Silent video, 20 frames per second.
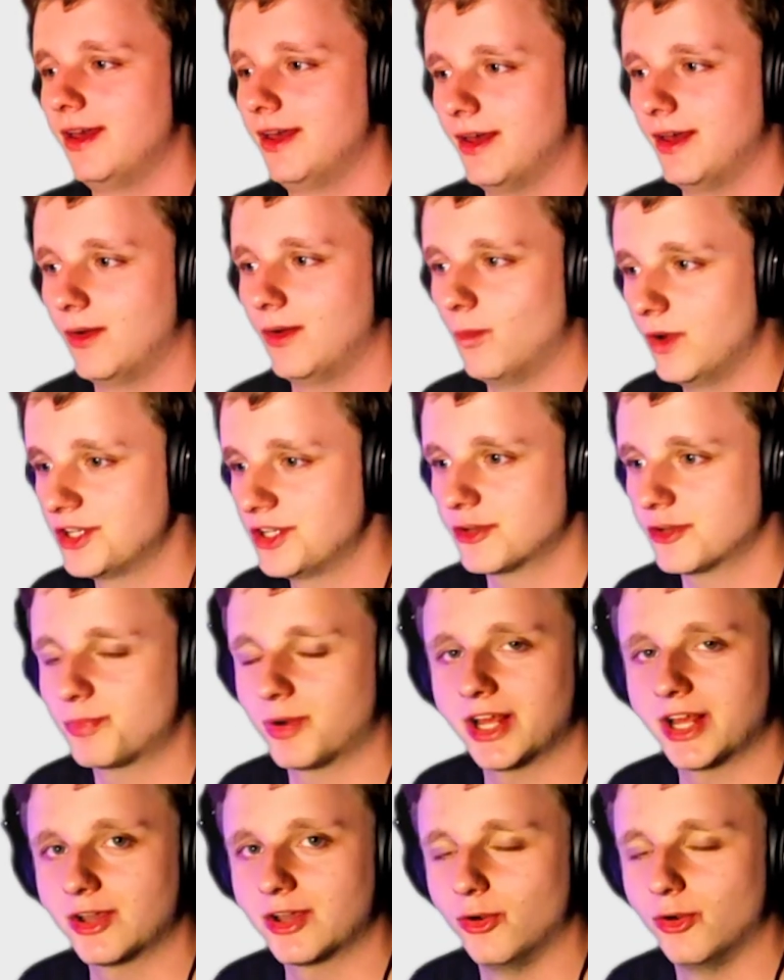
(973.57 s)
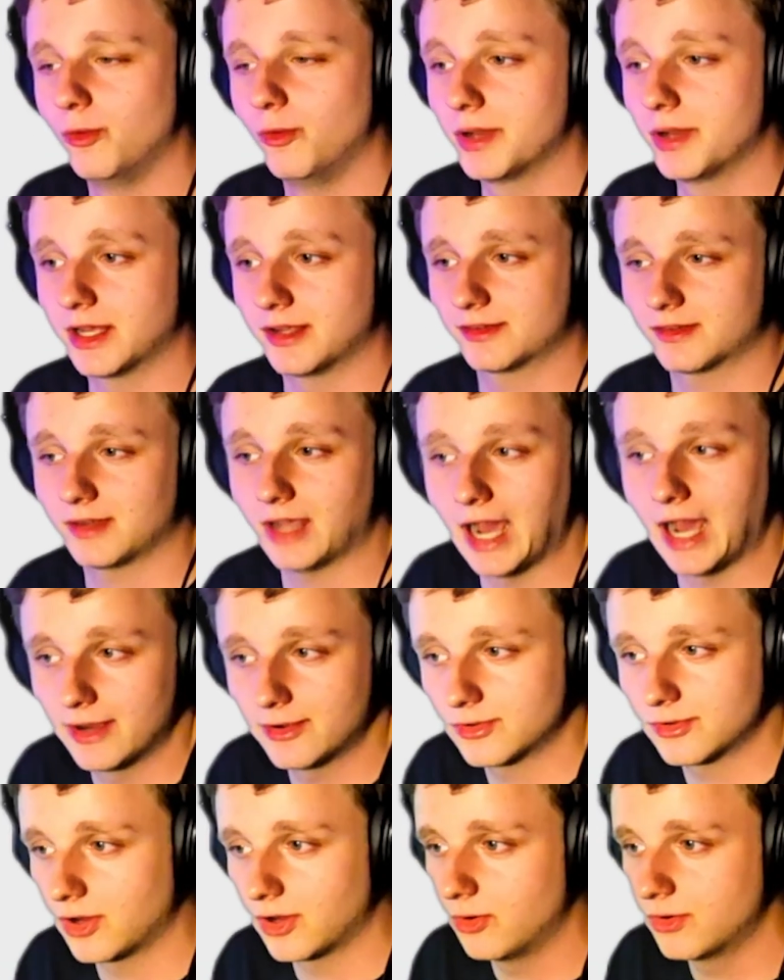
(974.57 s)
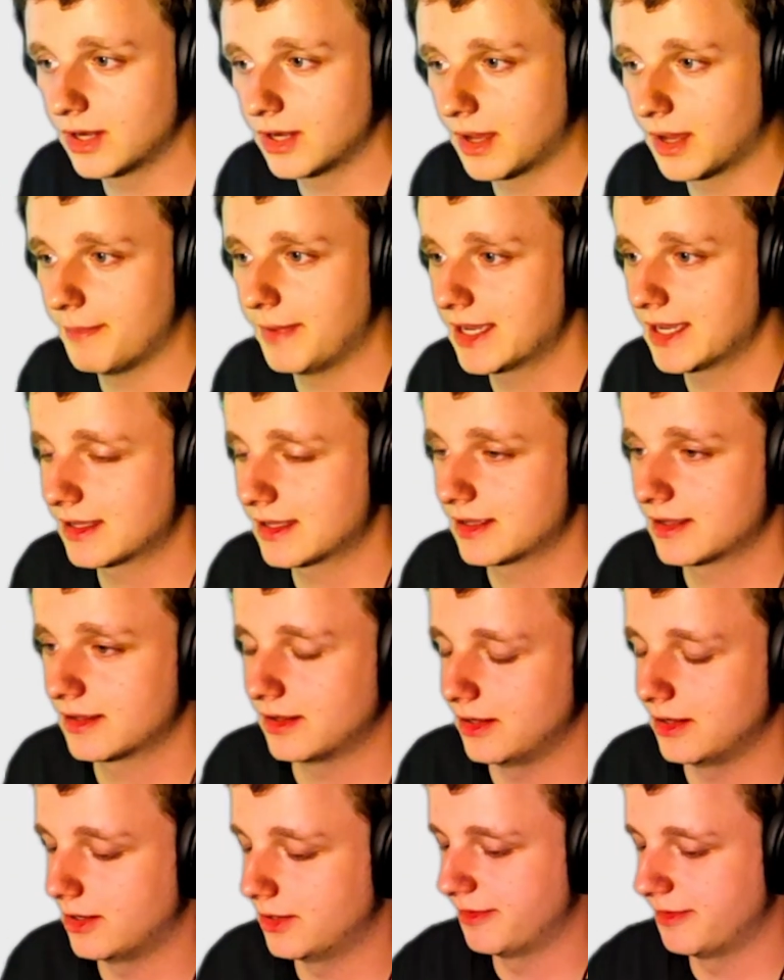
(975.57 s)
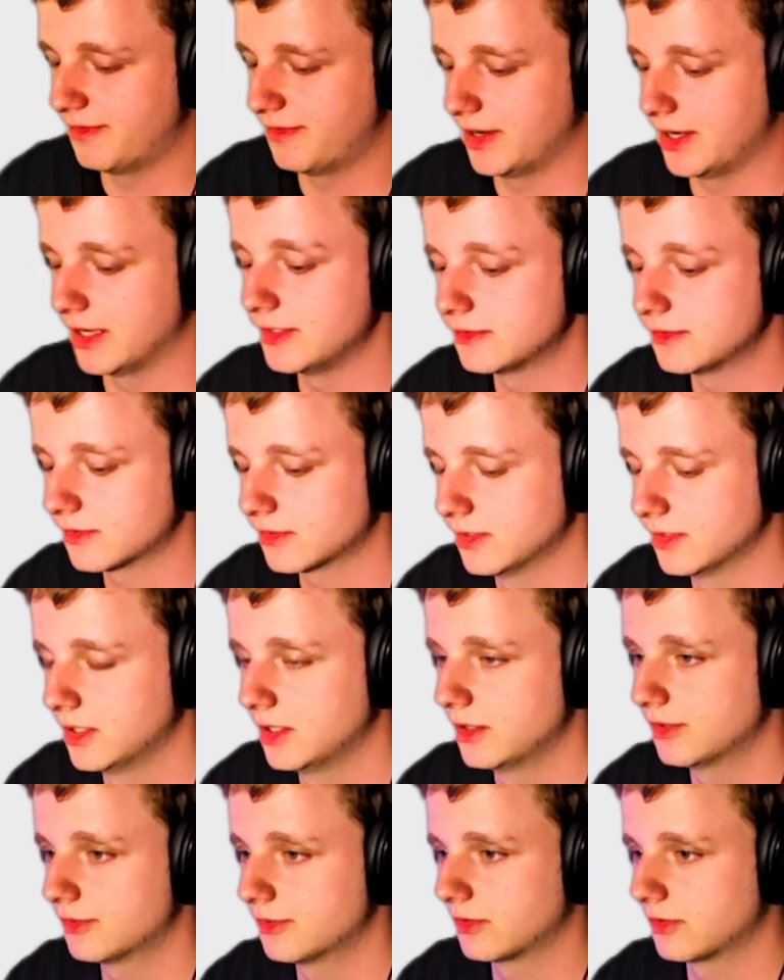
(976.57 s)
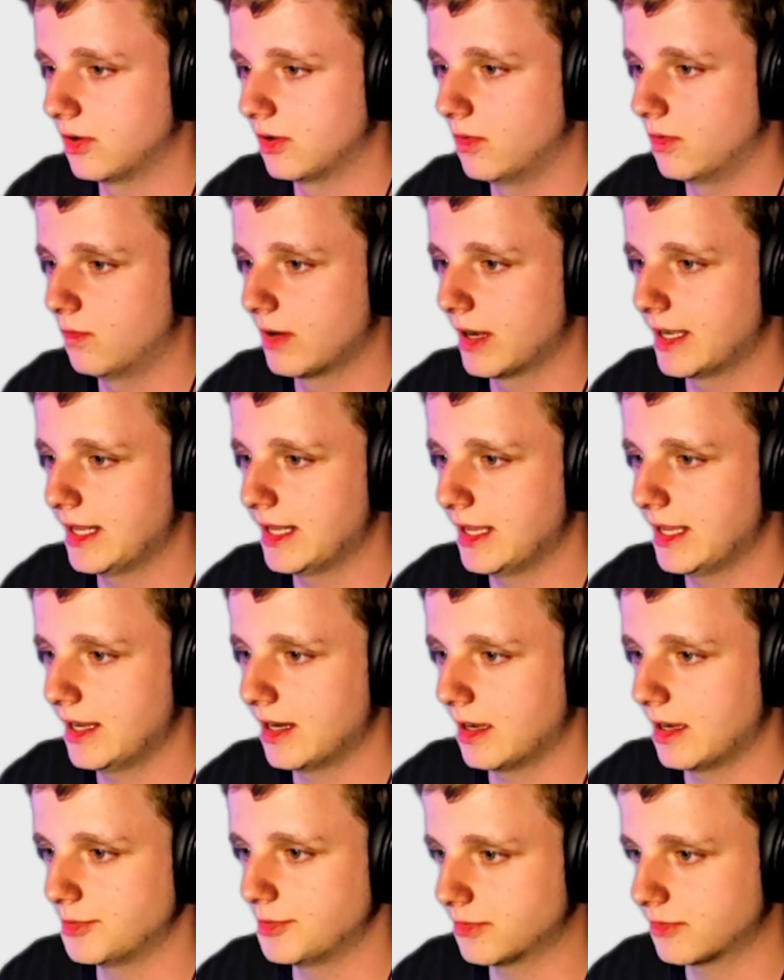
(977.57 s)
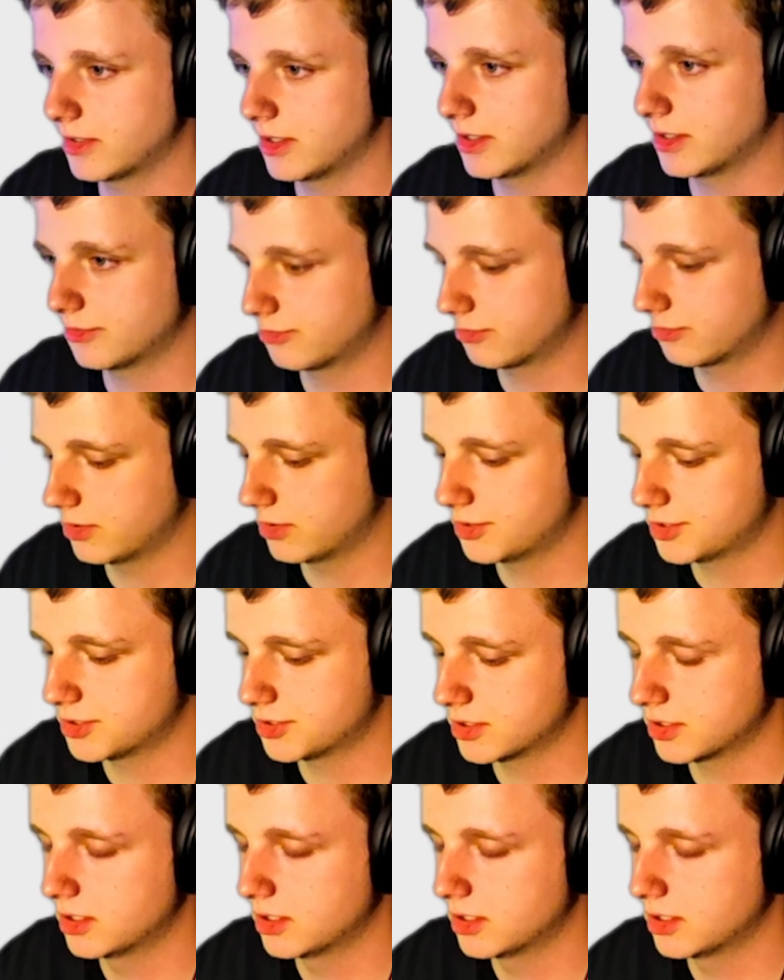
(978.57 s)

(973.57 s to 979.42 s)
which is pretty cool because I don't own a Mac uh, device. So right here, I'm just gonna search